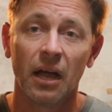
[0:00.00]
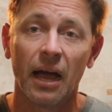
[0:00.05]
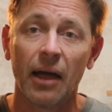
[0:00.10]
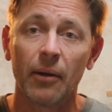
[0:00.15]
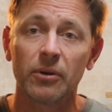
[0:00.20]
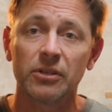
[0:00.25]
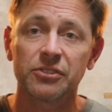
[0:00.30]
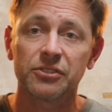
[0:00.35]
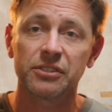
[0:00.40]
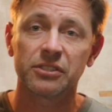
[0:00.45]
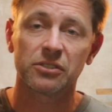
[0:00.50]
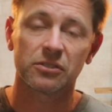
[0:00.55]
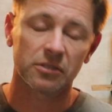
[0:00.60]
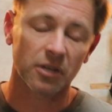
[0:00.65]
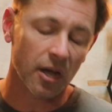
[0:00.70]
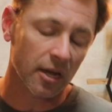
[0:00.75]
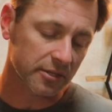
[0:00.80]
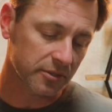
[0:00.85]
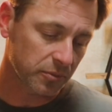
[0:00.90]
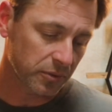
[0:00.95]
I recently
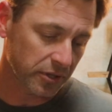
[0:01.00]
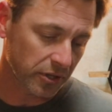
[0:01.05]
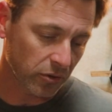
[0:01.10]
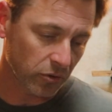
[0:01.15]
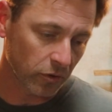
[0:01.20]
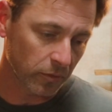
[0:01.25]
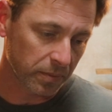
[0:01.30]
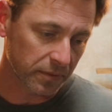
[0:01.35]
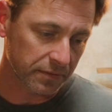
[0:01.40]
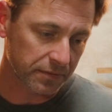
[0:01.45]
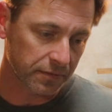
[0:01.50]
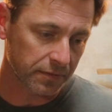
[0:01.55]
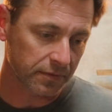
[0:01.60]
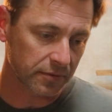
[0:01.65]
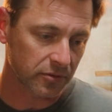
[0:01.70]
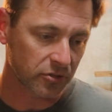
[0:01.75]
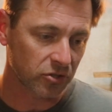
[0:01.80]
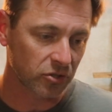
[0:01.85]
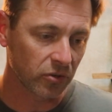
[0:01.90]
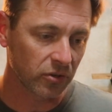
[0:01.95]
talked with a group of
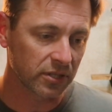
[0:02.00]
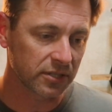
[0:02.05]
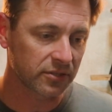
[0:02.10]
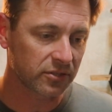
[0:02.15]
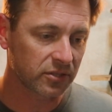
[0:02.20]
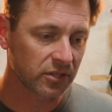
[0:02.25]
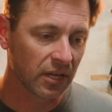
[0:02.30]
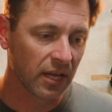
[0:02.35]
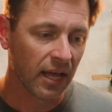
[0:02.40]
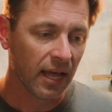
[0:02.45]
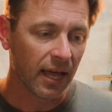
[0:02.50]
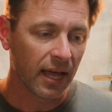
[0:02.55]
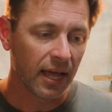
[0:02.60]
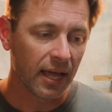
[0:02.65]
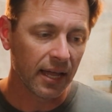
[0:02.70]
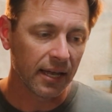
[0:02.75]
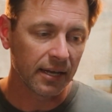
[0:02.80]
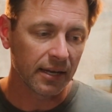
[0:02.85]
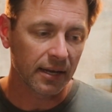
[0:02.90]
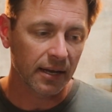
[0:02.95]
students,
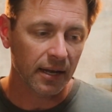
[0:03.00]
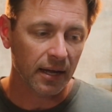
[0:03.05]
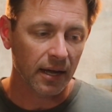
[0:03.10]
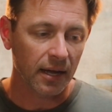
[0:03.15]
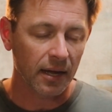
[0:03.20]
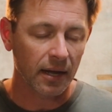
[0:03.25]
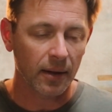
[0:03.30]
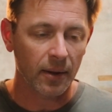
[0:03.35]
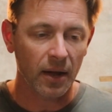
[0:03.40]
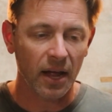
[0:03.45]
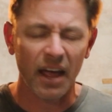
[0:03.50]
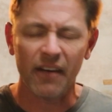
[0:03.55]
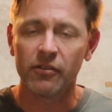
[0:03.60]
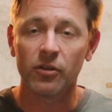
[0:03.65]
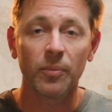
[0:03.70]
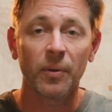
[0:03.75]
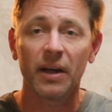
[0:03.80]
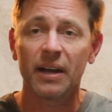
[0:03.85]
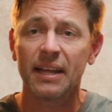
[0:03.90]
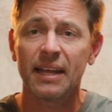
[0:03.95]
and
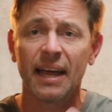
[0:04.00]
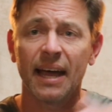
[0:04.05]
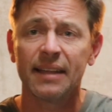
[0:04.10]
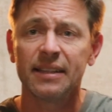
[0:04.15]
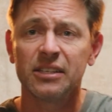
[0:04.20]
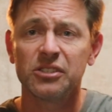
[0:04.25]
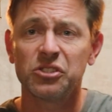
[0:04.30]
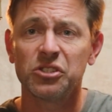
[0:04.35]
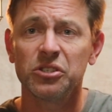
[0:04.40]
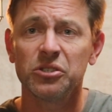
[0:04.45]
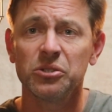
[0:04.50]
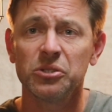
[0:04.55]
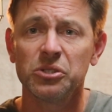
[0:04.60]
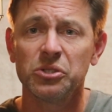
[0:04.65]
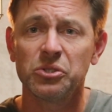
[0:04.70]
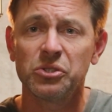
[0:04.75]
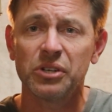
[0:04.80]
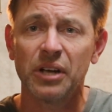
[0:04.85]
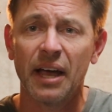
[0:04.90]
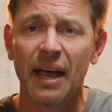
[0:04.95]
everybody had these
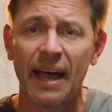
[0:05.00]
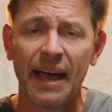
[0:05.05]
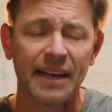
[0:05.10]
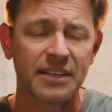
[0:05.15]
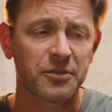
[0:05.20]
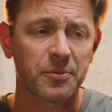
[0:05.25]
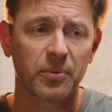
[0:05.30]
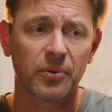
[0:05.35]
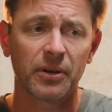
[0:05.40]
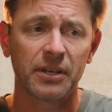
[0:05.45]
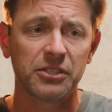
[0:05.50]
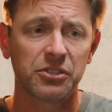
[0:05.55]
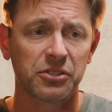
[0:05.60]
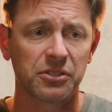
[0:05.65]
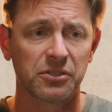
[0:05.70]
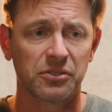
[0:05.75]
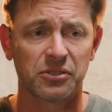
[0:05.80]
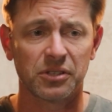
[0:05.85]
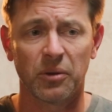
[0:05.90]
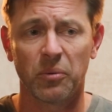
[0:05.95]
huge
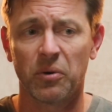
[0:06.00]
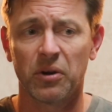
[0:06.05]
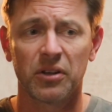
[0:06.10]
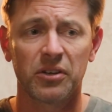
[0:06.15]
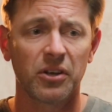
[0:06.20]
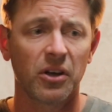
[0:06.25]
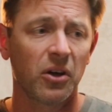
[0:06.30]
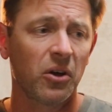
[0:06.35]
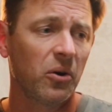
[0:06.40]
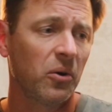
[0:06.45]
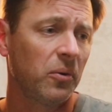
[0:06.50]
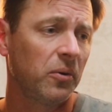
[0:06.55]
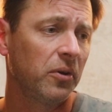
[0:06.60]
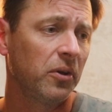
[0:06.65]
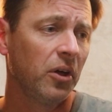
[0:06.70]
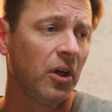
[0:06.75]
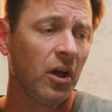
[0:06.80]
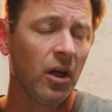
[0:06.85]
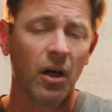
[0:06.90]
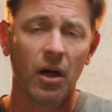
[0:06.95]
aspirations. They wanted to
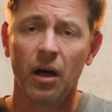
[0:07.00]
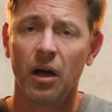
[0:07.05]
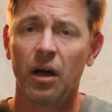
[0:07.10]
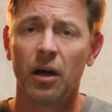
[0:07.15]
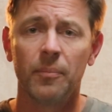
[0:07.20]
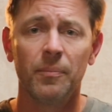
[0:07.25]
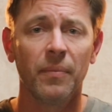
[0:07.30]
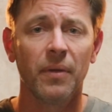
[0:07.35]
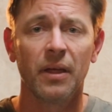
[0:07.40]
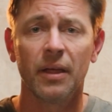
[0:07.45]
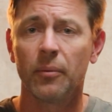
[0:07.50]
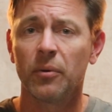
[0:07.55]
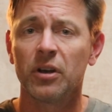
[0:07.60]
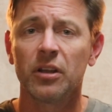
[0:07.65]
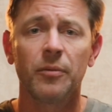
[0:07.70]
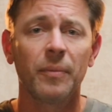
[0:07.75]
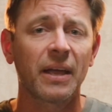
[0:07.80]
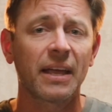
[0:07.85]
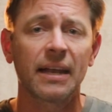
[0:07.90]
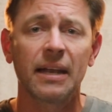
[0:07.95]
own, uh, they
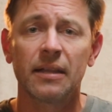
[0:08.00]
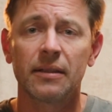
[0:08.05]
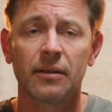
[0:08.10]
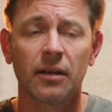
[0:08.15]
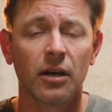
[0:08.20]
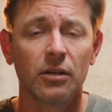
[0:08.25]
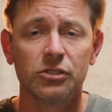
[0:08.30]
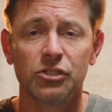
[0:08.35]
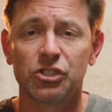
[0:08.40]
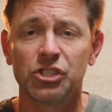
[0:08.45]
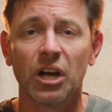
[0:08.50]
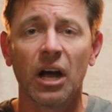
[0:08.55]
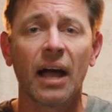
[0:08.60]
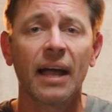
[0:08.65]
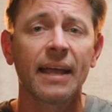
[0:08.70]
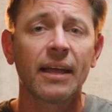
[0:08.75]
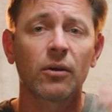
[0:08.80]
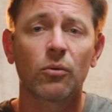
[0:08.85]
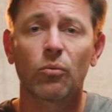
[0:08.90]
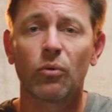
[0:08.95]
wanted to make it a, a
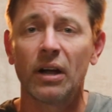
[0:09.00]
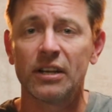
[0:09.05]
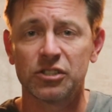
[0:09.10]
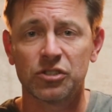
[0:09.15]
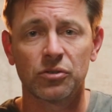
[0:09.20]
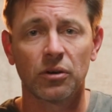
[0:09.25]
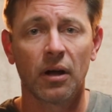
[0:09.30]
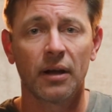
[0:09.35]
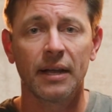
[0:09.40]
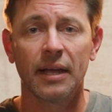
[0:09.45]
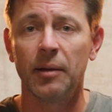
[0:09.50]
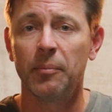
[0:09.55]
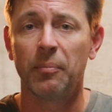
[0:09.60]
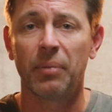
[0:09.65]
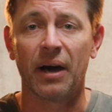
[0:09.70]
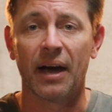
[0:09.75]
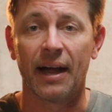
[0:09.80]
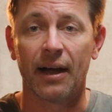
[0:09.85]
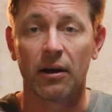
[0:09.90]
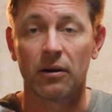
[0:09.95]
giant restaurant
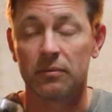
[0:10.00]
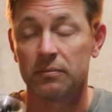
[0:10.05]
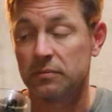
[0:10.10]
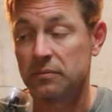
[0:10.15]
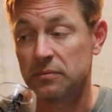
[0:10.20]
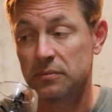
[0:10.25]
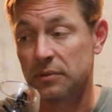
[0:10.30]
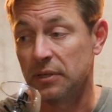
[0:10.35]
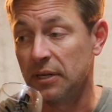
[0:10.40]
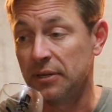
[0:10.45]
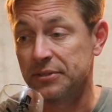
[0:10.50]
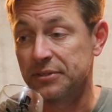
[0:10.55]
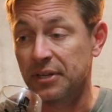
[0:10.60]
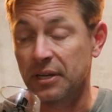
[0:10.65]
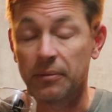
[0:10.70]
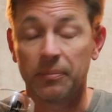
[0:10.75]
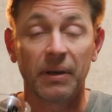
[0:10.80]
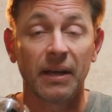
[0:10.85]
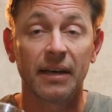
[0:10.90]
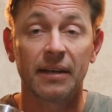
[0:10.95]
empire. And I was
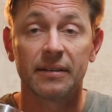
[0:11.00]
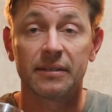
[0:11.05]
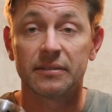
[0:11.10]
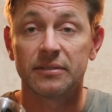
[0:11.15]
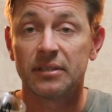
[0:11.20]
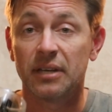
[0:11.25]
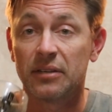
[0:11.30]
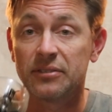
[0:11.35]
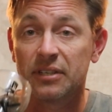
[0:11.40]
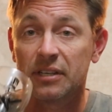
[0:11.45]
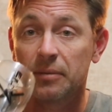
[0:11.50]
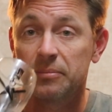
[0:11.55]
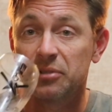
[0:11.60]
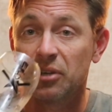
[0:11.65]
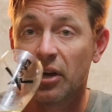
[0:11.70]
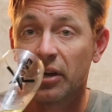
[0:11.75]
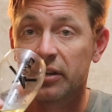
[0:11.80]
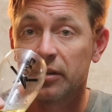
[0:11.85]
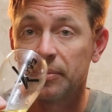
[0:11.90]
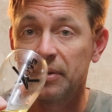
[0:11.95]
like, man, it sounds like I'm
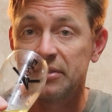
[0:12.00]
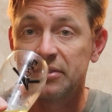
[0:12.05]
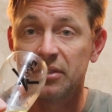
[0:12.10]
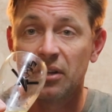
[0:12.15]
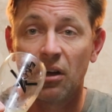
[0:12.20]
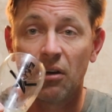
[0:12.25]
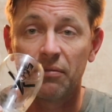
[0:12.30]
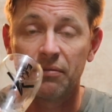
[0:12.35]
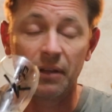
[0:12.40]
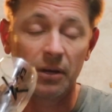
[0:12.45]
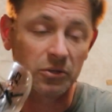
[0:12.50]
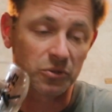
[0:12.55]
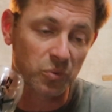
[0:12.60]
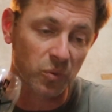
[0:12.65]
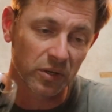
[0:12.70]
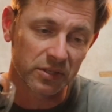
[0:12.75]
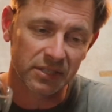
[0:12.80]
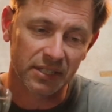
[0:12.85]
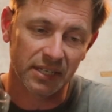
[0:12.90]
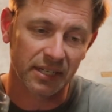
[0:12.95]
talking to myself. That was
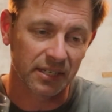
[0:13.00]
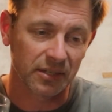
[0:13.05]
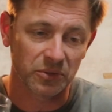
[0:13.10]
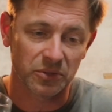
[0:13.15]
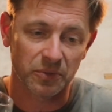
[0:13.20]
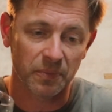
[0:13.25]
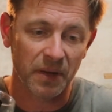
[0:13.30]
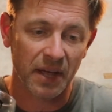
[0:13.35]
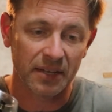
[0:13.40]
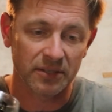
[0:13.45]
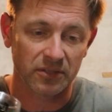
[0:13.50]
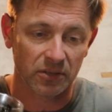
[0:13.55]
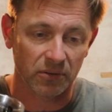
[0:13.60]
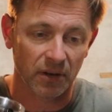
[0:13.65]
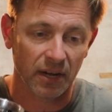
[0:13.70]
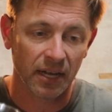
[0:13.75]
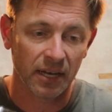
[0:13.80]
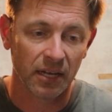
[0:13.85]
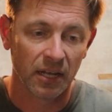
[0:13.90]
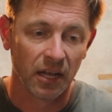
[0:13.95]
one kid. He was amazing,
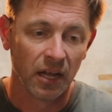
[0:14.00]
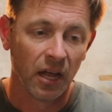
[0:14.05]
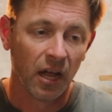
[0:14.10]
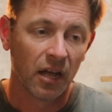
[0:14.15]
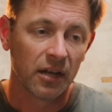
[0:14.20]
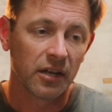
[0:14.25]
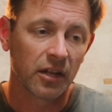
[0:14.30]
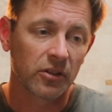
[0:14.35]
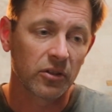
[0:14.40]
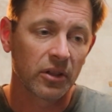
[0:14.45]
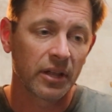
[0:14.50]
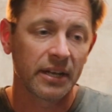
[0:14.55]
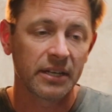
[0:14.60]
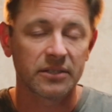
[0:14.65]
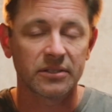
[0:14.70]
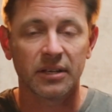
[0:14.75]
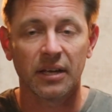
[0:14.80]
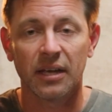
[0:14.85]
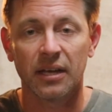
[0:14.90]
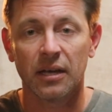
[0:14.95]
right? Another
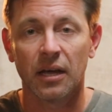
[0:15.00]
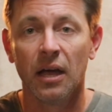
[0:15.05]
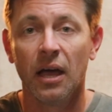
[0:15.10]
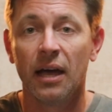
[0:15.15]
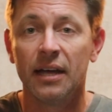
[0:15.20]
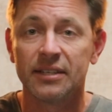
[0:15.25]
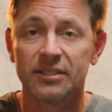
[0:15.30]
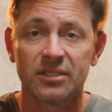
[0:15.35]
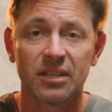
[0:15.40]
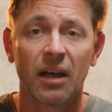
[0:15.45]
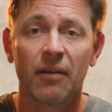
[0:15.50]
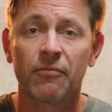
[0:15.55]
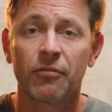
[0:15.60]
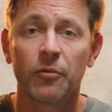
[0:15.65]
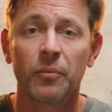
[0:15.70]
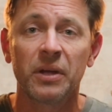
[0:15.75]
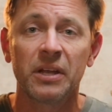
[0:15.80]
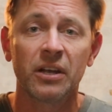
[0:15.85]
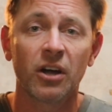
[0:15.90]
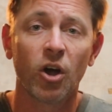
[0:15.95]
lady's like, it's time
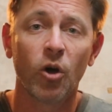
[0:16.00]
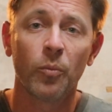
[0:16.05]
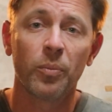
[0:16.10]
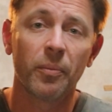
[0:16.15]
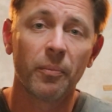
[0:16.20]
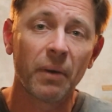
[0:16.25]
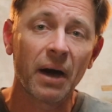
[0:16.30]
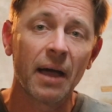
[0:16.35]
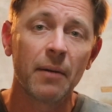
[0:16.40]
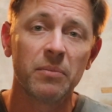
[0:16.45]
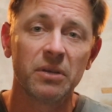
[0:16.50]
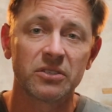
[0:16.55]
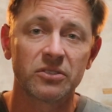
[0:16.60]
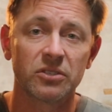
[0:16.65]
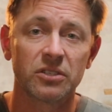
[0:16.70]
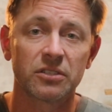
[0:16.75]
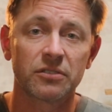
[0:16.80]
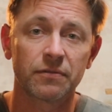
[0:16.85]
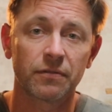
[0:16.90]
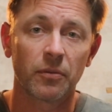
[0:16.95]
for me to open my
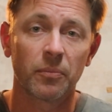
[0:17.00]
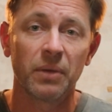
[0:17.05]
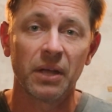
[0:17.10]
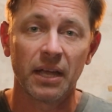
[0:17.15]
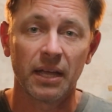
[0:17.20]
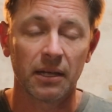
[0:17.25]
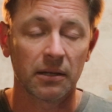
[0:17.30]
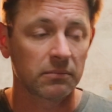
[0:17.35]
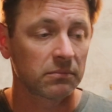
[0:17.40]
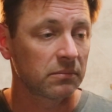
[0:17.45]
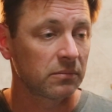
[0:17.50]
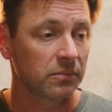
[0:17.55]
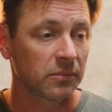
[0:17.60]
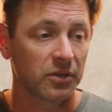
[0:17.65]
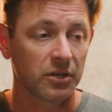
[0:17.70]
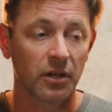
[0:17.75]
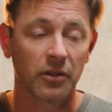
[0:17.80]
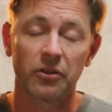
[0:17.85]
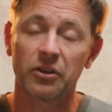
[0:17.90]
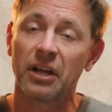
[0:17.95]
business for me.
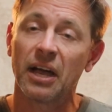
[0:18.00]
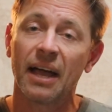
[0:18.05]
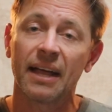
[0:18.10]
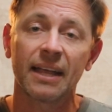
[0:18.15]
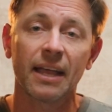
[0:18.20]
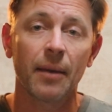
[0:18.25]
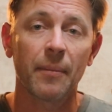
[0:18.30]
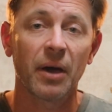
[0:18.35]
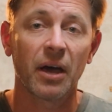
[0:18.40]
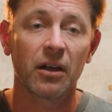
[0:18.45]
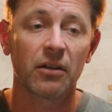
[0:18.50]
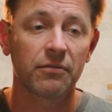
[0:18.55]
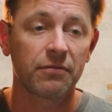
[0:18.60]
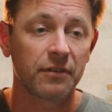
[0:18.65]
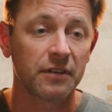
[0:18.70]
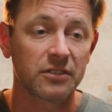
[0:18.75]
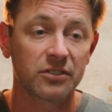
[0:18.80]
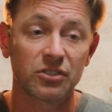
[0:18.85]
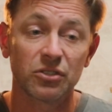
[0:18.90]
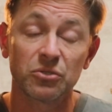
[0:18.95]
Another guy came out of
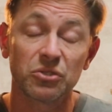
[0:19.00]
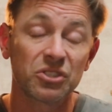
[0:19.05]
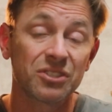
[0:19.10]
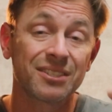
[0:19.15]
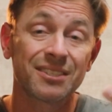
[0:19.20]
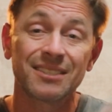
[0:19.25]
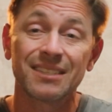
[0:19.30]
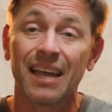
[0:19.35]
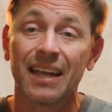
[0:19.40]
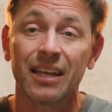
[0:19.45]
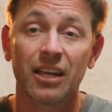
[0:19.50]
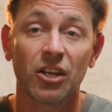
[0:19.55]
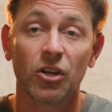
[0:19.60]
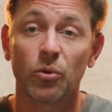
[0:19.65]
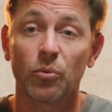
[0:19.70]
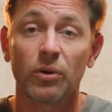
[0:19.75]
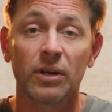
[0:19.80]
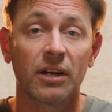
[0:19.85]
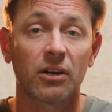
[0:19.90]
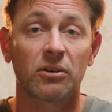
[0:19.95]
his, it was his second
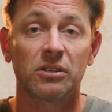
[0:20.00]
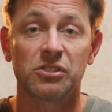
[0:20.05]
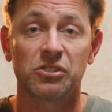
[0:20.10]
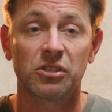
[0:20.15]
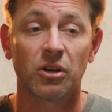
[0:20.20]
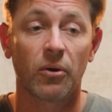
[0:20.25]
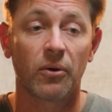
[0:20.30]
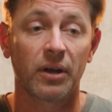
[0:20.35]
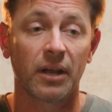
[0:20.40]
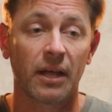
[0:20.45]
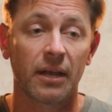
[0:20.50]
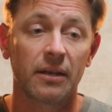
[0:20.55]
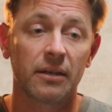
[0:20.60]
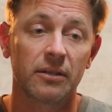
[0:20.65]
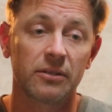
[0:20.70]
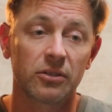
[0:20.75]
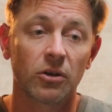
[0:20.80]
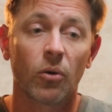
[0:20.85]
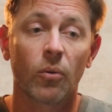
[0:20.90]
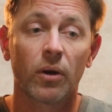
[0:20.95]
career he's going in.
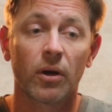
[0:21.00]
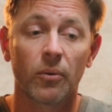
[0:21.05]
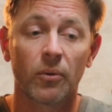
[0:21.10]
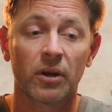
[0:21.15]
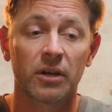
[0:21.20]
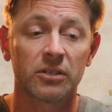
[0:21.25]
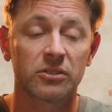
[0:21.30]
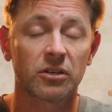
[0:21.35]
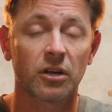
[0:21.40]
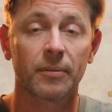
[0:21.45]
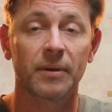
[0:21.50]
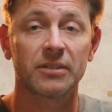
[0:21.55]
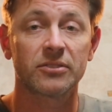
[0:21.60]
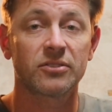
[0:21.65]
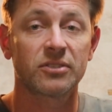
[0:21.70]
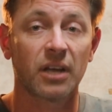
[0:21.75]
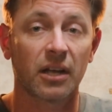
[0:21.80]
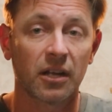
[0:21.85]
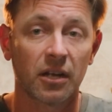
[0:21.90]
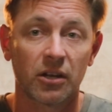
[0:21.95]
Don't worry, we're going to talk about
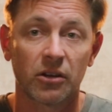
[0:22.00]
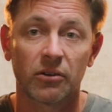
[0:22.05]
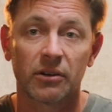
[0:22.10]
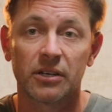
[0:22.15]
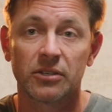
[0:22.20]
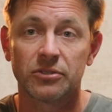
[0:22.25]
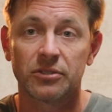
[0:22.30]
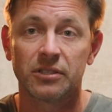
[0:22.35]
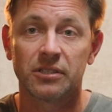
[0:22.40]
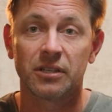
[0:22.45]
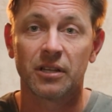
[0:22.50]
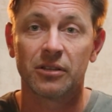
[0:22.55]
second careers in